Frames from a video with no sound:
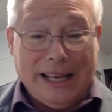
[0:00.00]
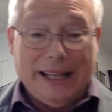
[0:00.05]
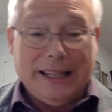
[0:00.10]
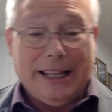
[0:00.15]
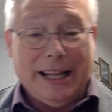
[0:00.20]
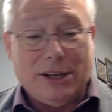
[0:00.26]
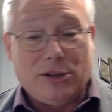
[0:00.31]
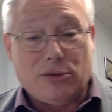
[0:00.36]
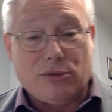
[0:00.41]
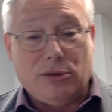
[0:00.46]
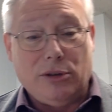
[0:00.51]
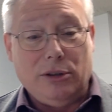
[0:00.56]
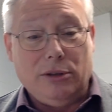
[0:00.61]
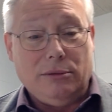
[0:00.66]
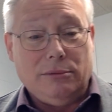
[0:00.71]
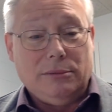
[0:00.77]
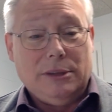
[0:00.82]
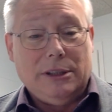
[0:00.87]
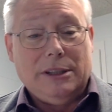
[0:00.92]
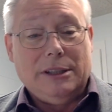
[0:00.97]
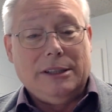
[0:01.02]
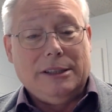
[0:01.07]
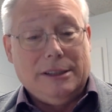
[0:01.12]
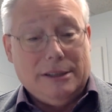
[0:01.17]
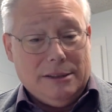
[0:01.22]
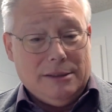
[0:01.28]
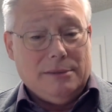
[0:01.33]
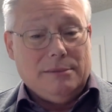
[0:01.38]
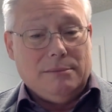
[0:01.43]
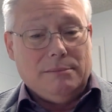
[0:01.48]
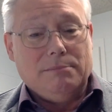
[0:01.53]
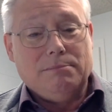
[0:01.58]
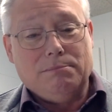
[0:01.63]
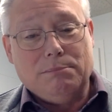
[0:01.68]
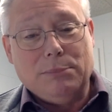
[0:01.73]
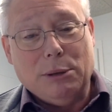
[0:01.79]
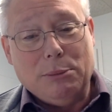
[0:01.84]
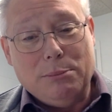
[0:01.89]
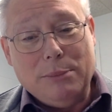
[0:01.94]
That's true.
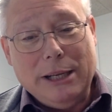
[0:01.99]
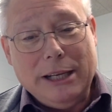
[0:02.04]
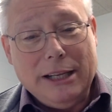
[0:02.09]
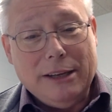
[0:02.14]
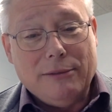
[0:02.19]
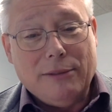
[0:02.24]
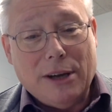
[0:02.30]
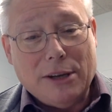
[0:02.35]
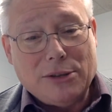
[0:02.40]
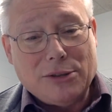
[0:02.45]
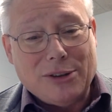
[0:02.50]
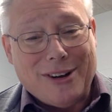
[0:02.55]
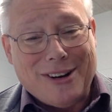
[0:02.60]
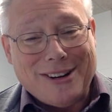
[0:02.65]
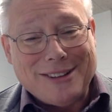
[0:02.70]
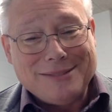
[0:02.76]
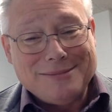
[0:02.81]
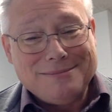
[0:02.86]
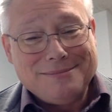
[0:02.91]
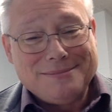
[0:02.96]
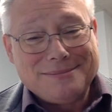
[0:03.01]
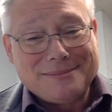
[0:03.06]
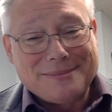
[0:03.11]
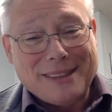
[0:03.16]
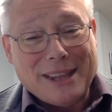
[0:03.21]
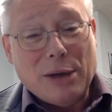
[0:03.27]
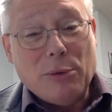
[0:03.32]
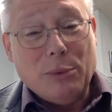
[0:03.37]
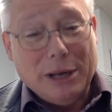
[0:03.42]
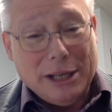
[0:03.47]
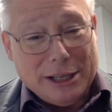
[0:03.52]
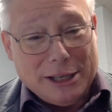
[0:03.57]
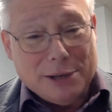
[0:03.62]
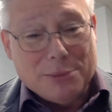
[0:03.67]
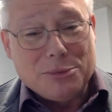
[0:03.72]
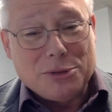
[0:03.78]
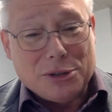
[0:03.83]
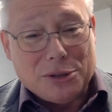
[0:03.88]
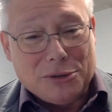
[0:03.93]
But many of us are when it
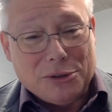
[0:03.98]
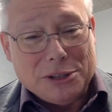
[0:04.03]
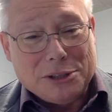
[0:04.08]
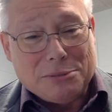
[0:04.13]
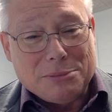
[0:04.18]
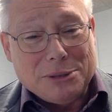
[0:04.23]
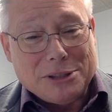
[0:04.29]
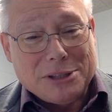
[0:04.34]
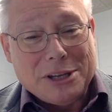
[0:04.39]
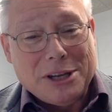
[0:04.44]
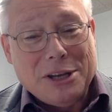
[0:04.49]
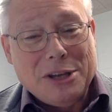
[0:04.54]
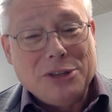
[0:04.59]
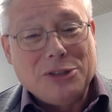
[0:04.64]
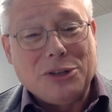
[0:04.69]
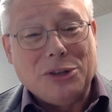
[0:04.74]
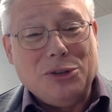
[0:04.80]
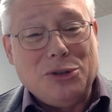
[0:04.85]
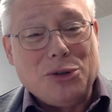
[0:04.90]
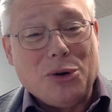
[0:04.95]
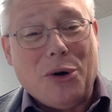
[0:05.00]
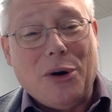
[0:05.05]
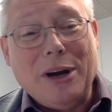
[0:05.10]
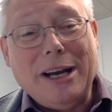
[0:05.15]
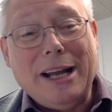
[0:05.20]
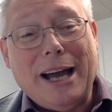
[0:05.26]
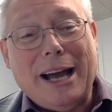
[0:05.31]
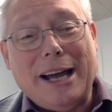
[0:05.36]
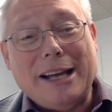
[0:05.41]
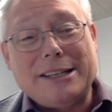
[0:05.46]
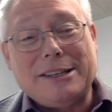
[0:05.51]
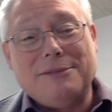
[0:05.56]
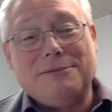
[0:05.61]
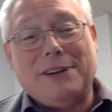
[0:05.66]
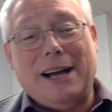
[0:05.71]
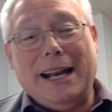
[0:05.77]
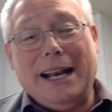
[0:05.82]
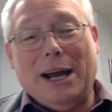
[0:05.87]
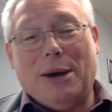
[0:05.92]
comes to Christmas. So join us and
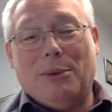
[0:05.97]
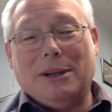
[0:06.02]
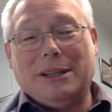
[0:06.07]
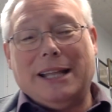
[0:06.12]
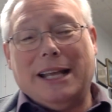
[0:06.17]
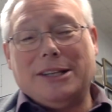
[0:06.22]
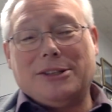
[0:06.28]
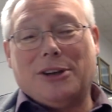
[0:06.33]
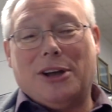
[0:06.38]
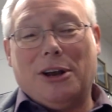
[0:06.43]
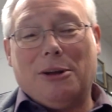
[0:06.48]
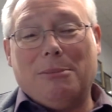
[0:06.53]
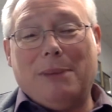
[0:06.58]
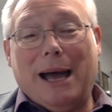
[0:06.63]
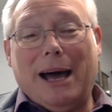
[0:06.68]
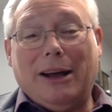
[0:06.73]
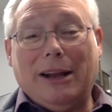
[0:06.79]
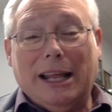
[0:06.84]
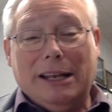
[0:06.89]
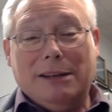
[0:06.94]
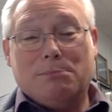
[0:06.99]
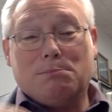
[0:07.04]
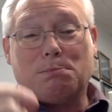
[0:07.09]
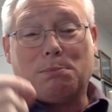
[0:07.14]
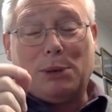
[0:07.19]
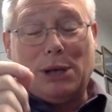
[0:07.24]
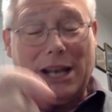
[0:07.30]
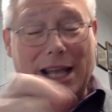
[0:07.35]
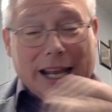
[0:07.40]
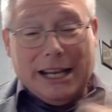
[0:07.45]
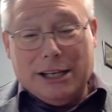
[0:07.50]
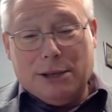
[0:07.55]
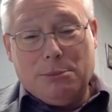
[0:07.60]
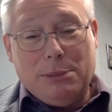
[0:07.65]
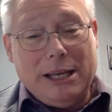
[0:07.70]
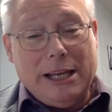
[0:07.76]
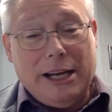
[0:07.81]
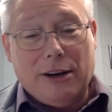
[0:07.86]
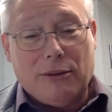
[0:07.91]
find out what that's all about. And plan to
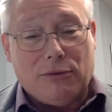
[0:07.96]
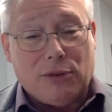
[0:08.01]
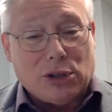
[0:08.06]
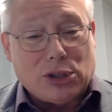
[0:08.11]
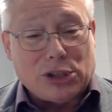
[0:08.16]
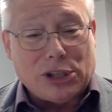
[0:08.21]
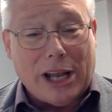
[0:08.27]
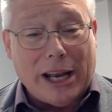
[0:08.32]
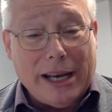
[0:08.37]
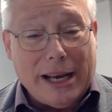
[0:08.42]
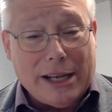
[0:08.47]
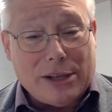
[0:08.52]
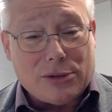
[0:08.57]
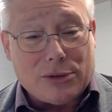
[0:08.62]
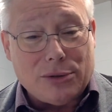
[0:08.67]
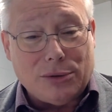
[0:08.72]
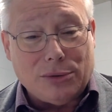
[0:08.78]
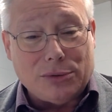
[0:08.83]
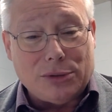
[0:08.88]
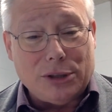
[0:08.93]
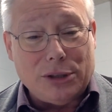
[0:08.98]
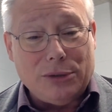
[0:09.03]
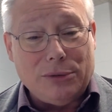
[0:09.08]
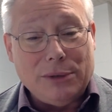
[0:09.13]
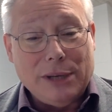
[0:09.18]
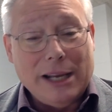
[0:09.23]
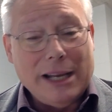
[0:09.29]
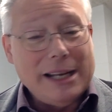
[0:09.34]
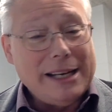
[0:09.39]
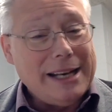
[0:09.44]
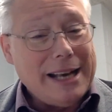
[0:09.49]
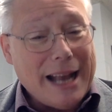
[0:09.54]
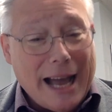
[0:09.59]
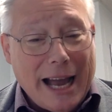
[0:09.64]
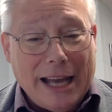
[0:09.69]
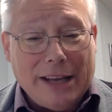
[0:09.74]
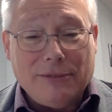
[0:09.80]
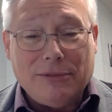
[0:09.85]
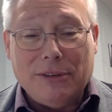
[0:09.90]
be here for Sunday school too,
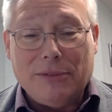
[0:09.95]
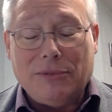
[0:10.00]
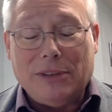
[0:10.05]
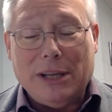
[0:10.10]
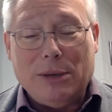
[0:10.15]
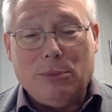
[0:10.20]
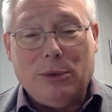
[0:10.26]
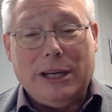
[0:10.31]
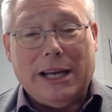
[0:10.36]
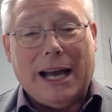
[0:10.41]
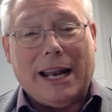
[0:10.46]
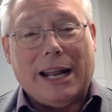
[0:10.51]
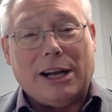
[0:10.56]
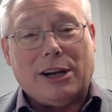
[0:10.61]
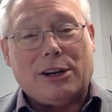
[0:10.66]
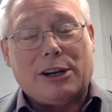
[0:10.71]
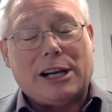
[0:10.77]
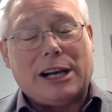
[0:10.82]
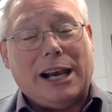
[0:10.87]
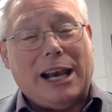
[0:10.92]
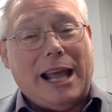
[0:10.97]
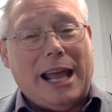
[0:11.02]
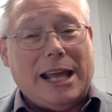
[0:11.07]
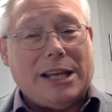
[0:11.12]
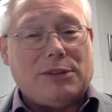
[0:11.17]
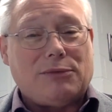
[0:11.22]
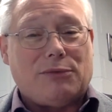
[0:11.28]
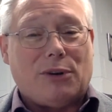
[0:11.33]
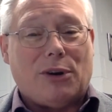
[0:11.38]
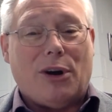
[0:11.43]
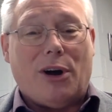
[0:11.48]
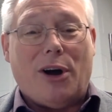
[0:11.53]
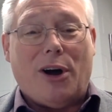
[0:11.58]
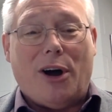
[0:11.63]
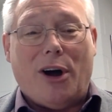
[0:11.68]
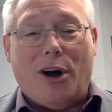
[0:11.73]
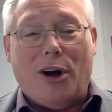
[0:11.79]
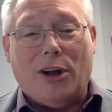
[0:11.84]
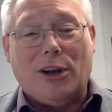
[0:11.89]
9:15. We got a class for
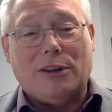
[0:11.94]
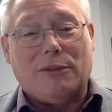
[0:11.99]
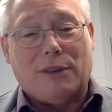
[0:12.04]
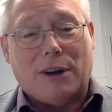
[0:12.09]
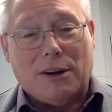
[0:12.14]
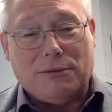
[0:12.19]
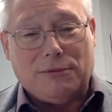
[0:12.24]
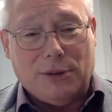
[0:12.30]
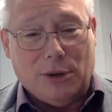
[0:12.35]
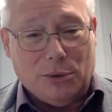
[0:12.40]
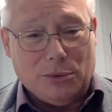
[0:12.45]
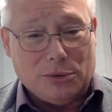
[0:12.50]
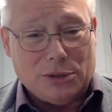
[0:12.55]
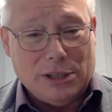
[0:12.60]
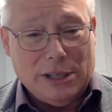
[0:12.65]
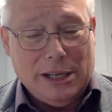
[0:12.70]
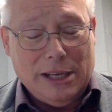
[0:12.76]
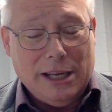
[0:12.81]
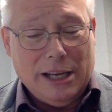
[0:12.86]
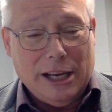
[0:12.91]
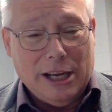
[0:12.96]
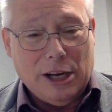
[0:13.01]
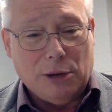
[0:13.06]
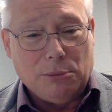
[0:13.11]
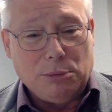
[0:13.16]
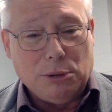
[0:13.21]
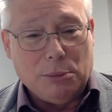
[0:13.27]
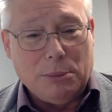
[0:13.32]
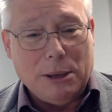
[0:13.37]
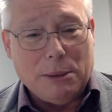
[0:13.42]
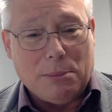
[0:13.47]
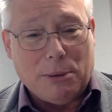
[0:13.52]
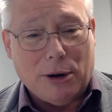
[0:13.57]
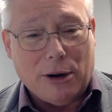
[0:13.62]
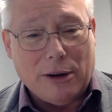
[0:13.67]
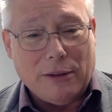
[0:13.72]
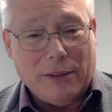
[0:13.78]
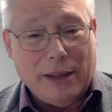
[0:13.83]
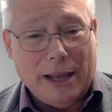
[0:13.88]
all of our folks. And hope you'll be a
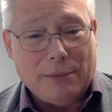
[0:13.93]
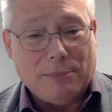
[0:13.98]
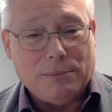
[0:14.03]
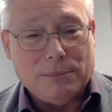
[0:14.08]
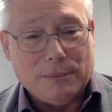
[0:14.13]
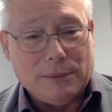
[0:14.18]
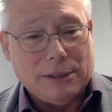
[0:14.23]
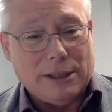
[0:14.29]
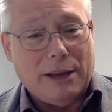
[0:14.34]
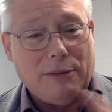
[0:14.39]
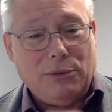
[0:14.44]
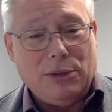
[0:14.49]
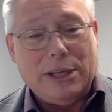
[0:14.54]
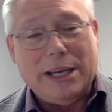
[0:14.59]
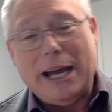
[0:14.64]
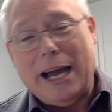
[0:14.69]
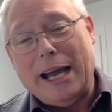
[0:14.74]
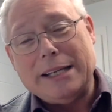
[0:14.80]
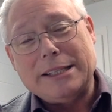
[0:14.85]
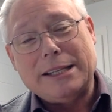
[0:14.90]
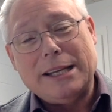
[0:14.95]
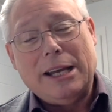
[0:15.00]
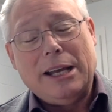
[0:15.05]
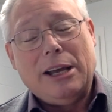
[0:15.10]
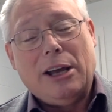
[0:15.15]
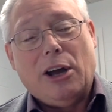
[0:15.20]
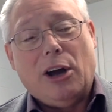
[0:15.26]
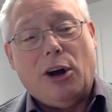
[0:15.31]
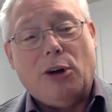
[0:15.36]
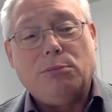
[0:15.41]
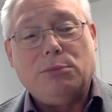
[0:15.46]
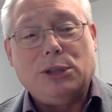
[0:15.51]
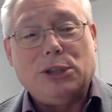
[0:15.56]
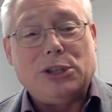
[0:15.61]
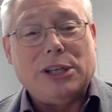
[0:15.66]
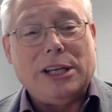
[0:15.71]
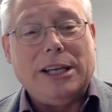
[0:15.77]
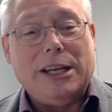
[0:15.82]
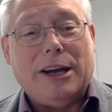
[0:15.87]
part of that. Love you guys. Hope to
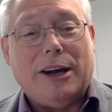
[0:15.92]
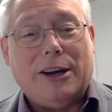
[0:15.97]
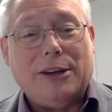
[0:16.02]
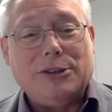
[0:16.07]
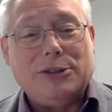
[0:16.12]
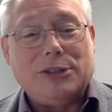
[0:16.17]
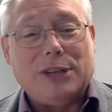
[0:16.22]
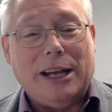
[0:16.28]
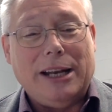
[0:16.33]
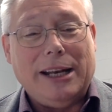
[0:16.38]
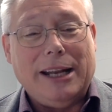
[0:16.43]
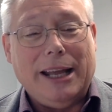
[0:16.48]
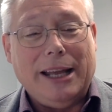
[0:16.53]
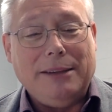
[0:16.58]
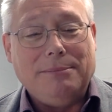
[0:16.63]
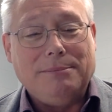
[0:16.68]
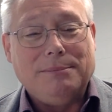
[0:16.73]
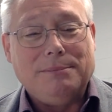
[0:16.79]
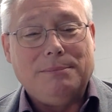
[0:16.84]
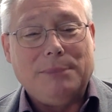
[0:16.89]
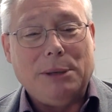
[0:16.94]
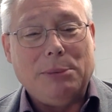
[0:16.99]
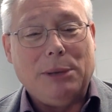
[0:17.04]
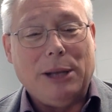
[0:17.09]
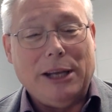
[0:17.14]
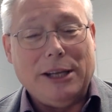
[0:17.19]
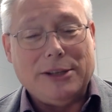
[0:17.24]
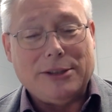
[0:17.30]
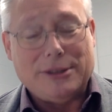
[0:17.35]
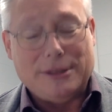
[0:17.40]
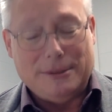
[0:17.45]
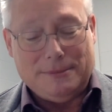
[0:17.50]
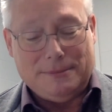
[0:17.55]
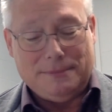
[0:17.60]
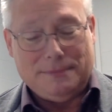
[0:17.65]
see you on Sunday. Be blessed.